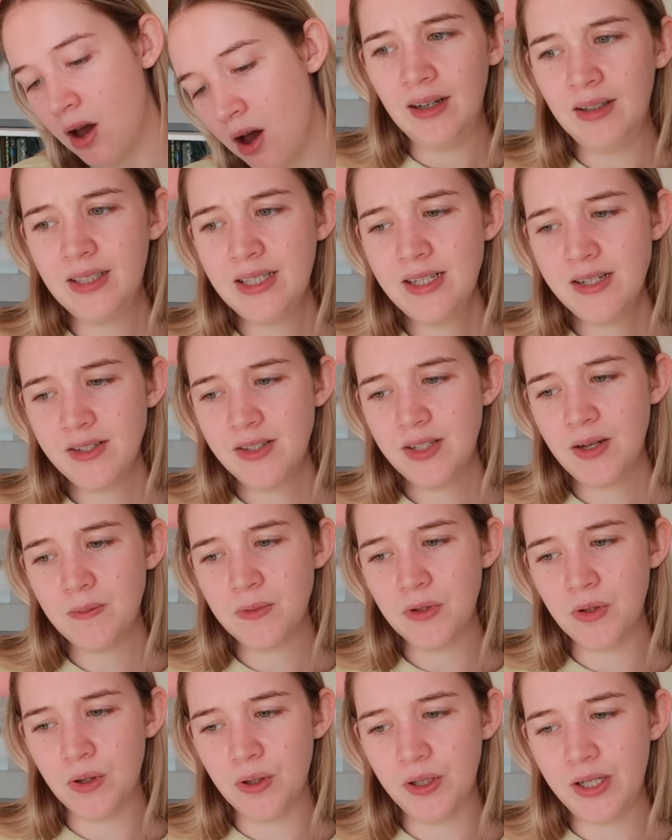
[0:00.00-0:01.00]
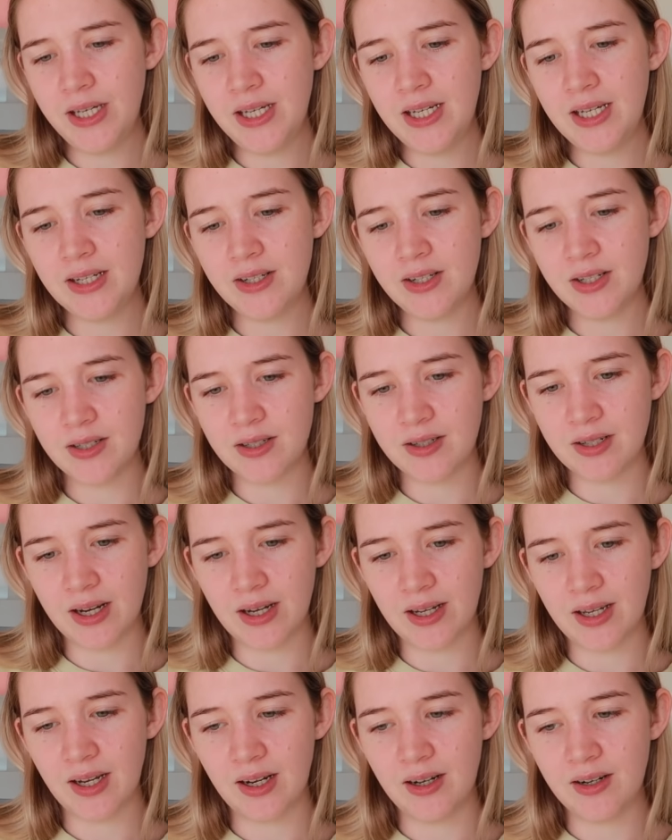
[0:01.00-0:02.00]
Really gotta stop talking and just
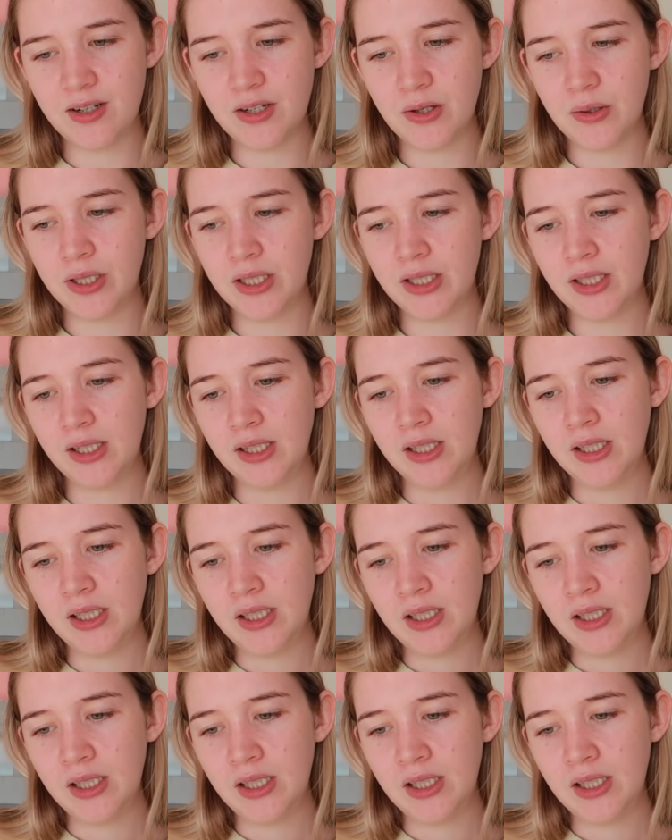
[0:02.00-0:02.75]
like get into it.